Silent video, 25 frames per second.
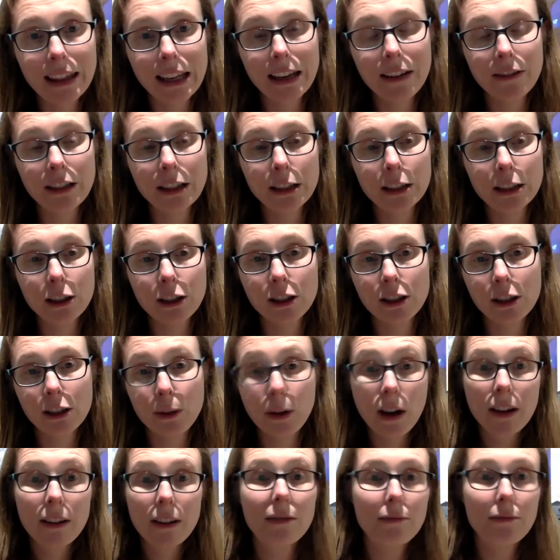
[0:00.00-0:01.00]
Ear Institute,
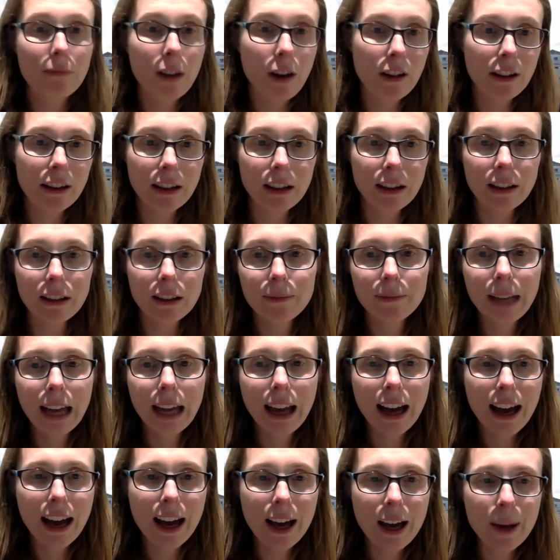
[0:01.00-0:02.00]
I think,
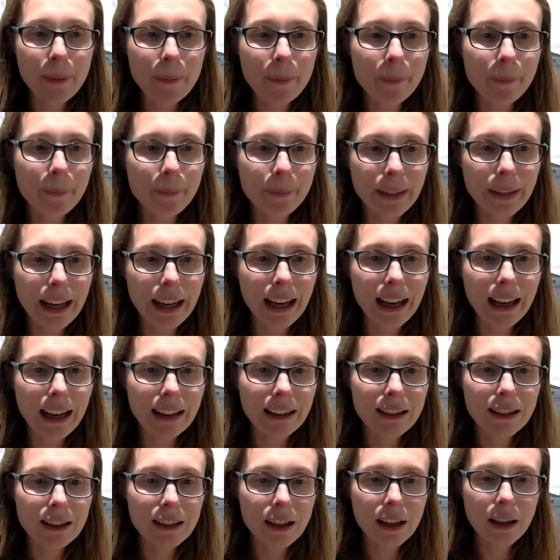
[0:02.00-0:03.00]
and
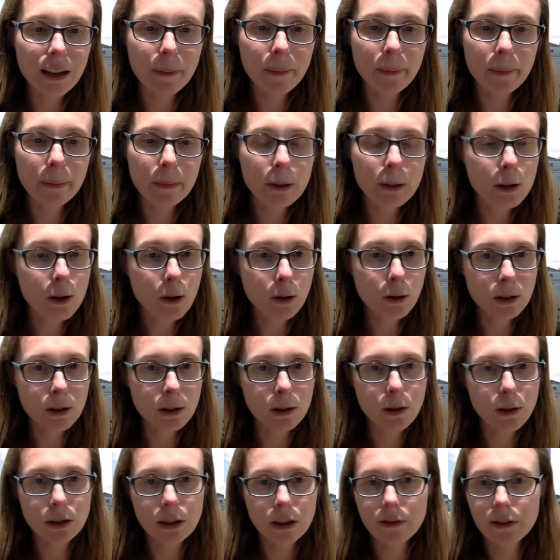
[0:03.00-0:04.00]
lots and
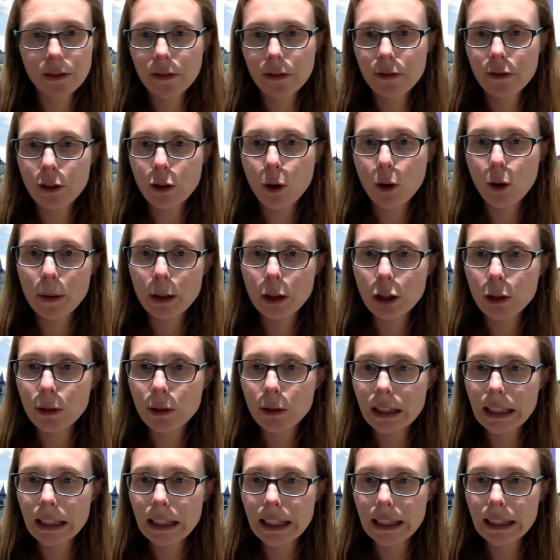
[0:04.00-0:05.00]
lots of different
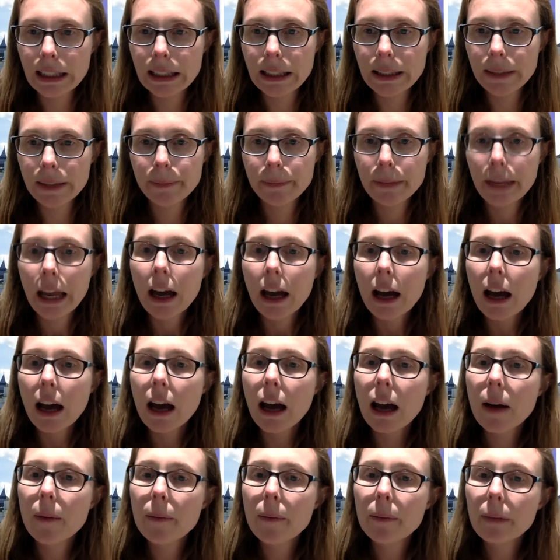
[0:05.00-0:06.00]
opportunities.
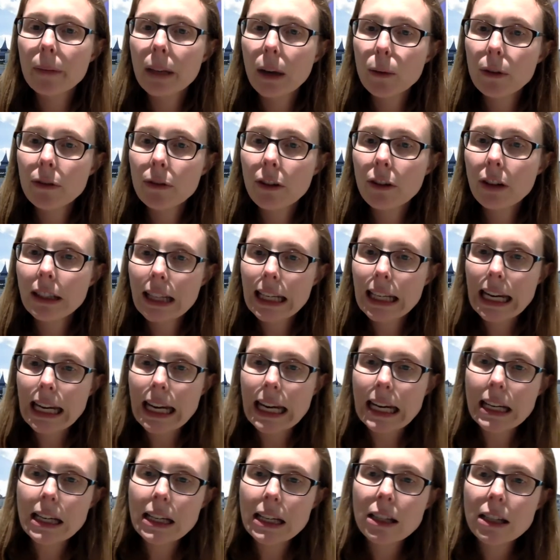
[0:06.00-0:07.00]
Can we find any
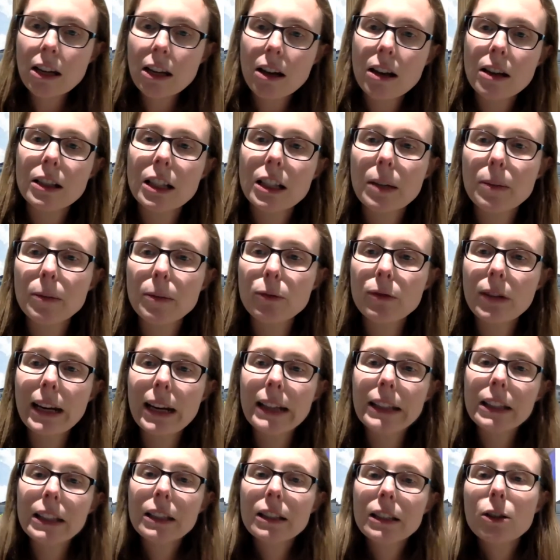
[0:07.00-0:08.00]
internships
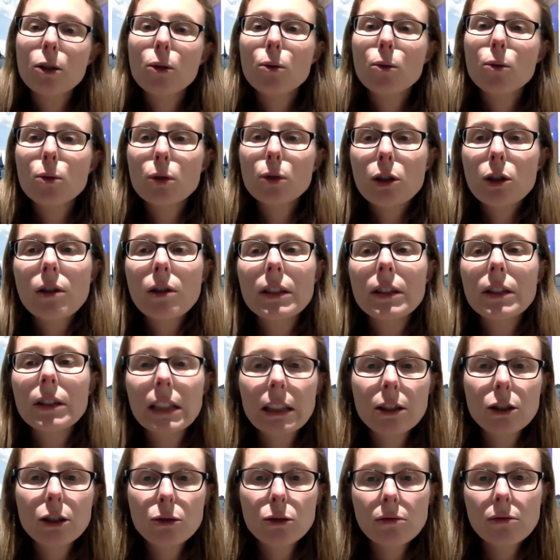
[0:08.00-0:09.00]
related to
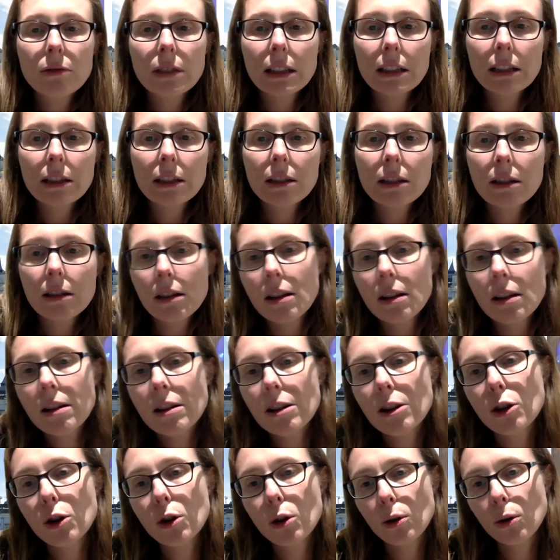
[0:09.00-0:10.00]
audiology during the
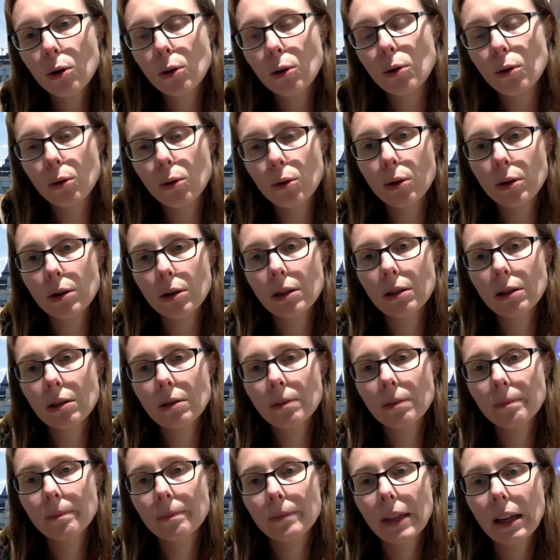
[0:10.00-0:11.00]

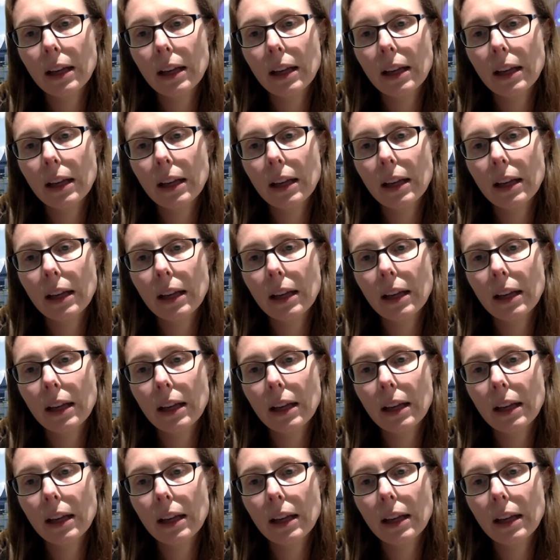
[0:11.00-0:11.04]
course?